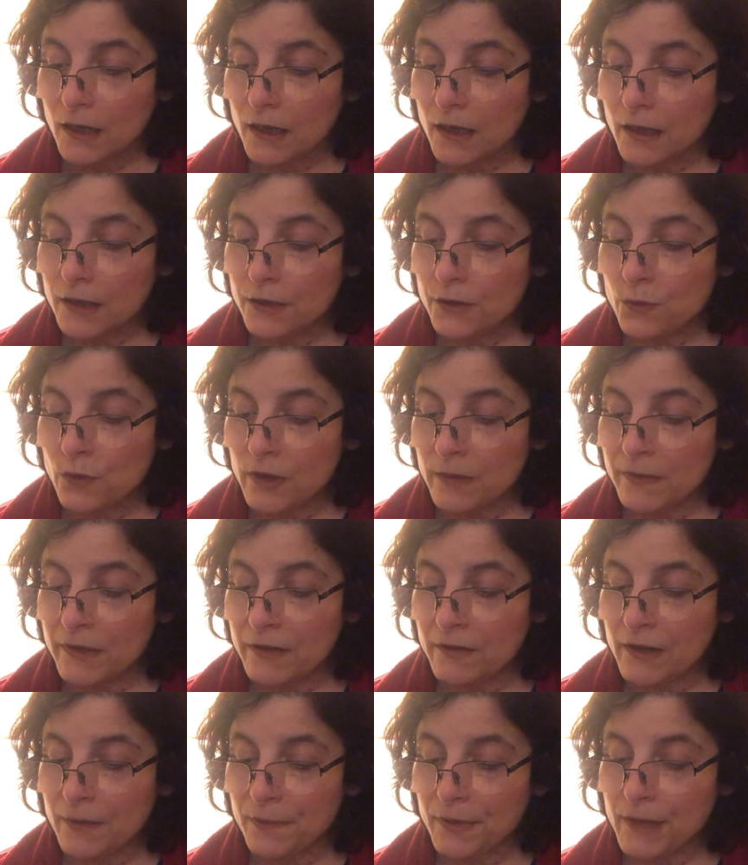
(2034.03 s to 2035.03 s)
You want to be
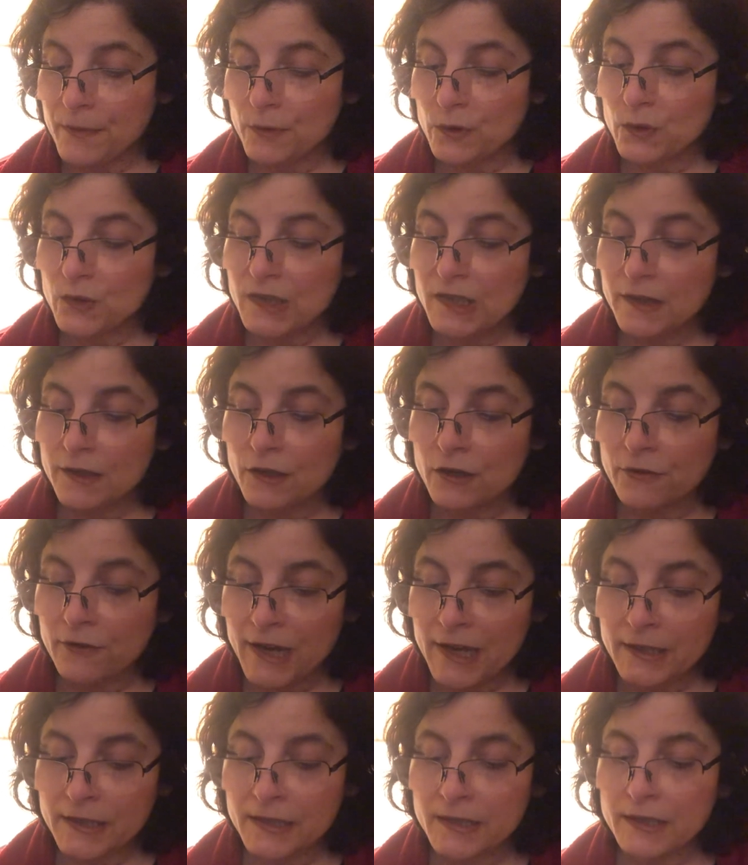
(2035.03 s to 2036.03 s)
around people who see the
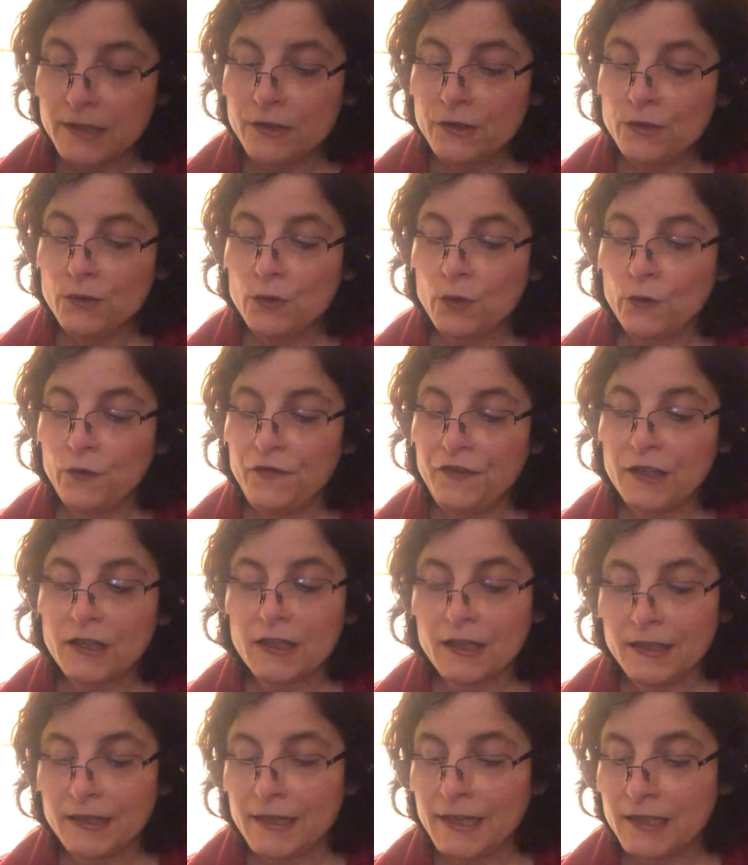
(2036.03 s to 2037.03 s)
greatness in you, who feel
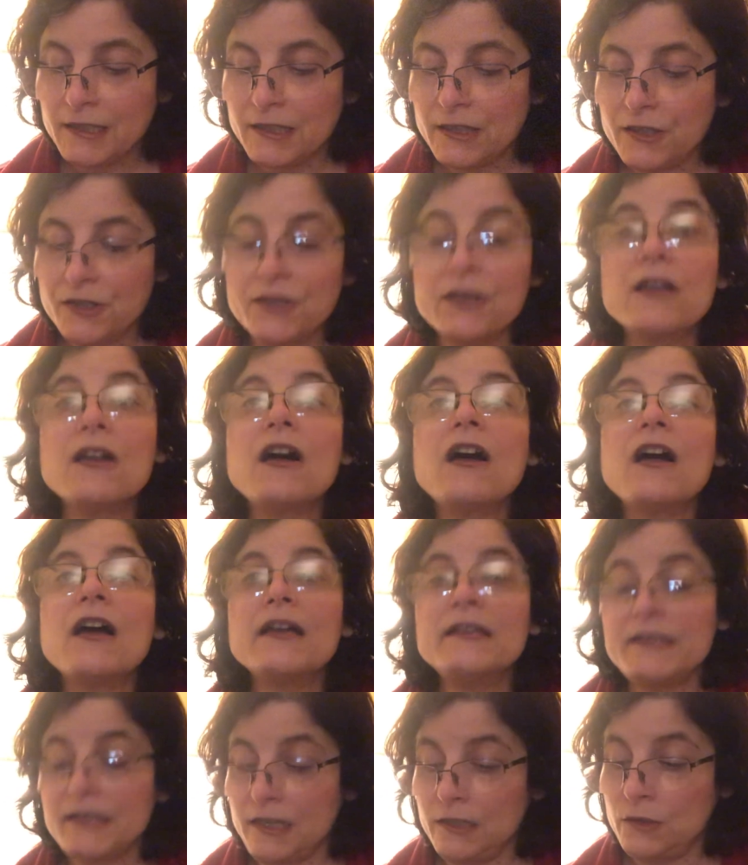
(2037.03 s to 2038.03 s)
connected to
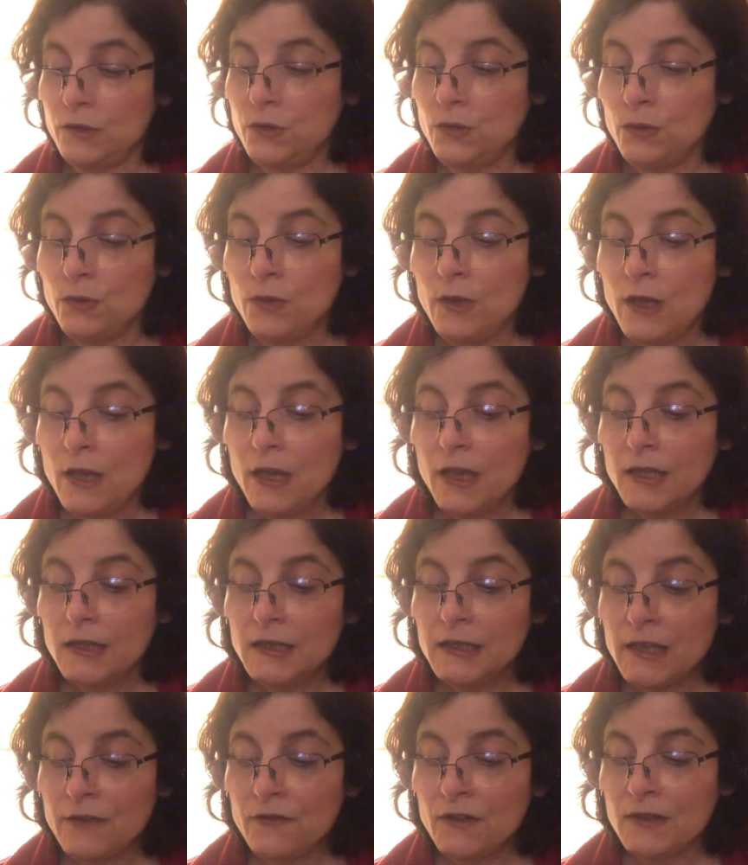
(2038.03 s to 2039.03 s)
God, and who
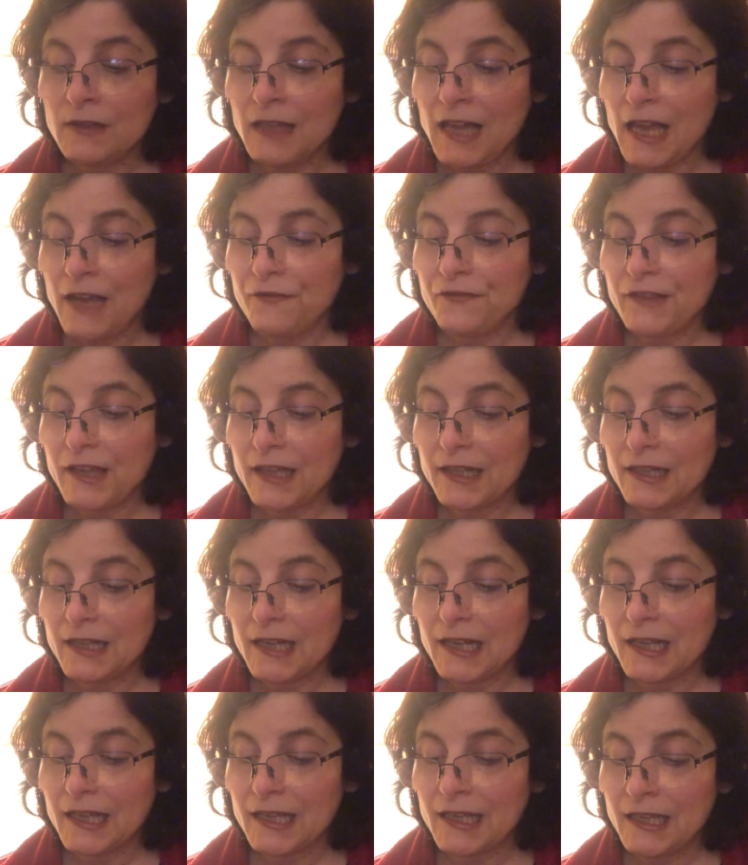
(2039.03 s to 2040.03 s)
live a life that
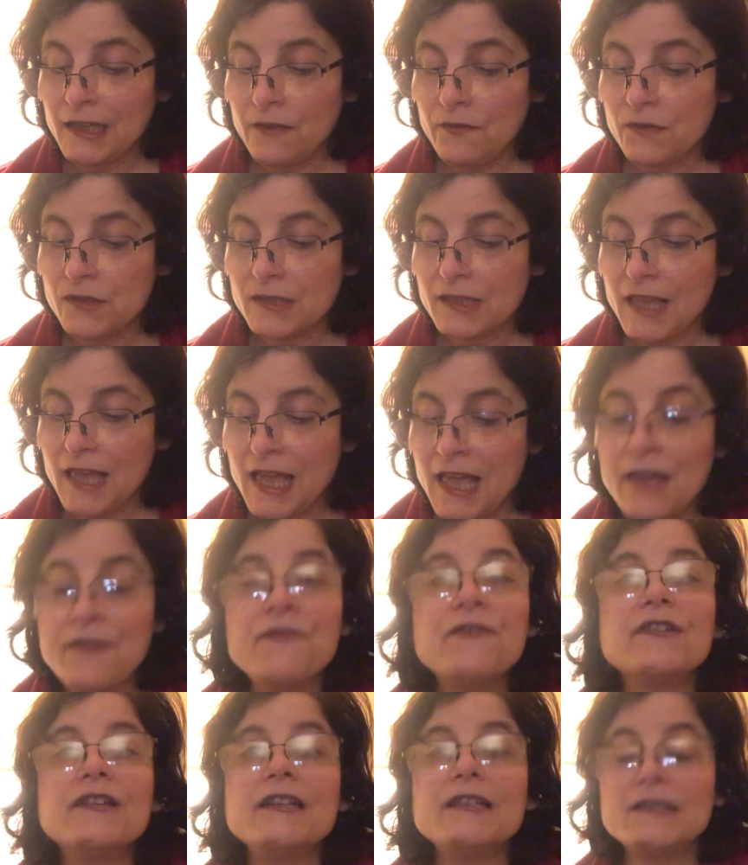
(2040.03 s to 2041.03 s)
gives
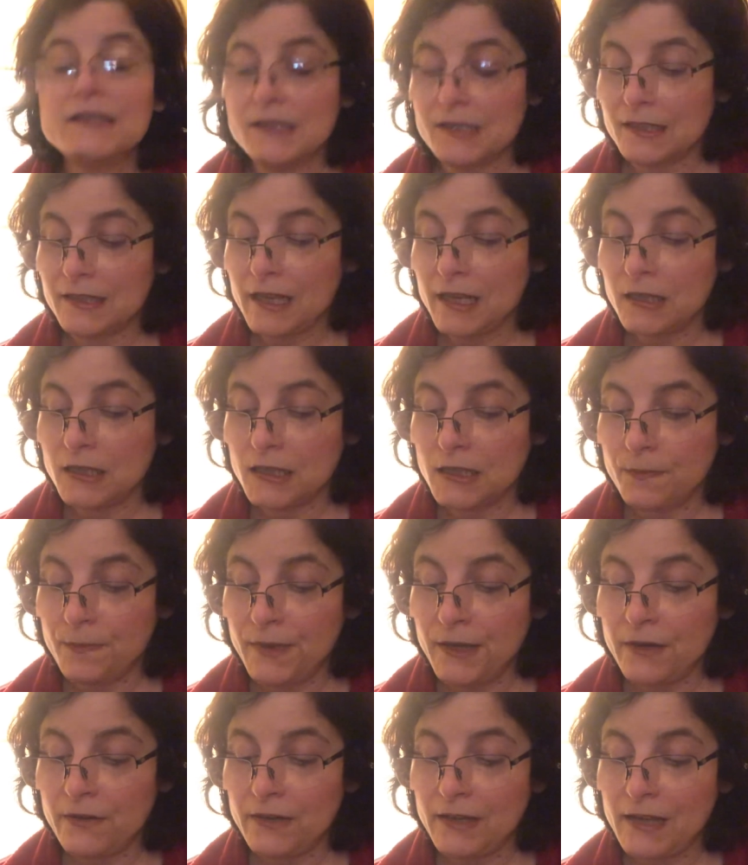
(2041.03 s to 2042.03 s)
evidence that Spirit